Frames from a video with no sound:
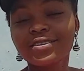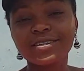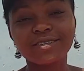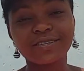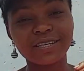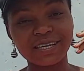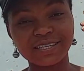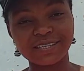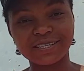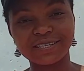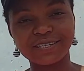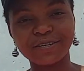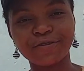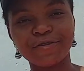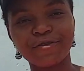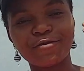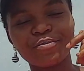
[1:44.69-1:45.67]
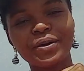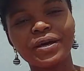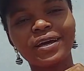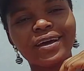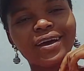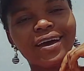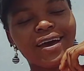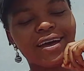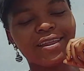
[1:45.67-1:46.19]
Today is 16th of
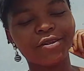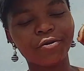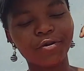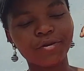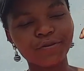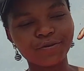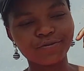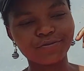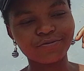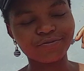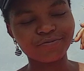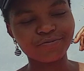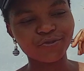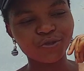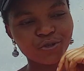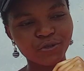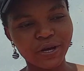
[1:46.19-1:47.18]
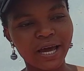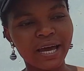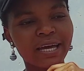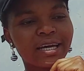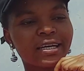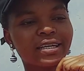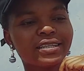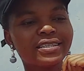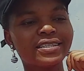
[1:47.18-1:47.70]
May and I want to
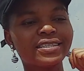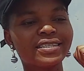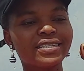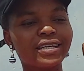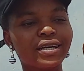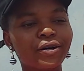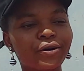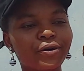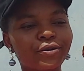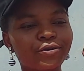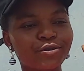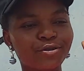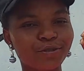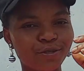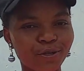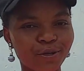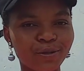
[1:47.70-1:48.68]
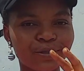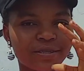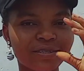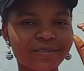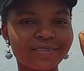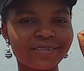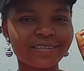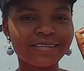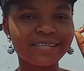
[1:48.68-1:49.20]
try it till
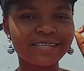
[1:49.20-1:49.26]
June